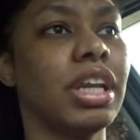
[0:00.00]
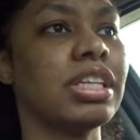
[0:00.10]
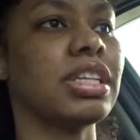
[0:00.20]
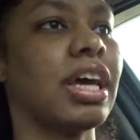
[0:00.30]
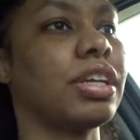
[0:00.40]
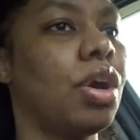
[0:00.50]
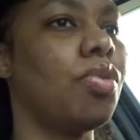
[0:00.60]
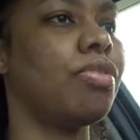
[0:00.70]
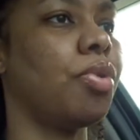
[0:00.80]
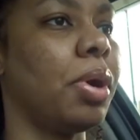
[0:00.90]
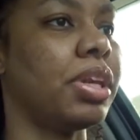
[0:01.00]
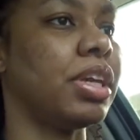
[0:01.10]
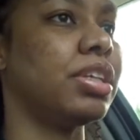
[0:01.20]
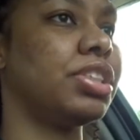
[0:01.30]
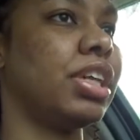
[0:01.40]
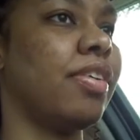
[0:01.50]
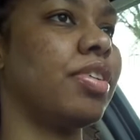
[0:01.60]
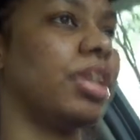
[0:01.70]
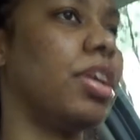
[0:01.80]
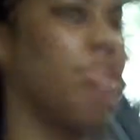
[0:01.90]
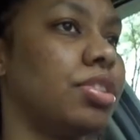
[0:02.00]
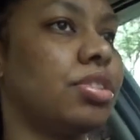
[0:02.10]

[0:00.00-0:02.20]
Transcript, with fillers: It's like no avoiding it. Shit, every other.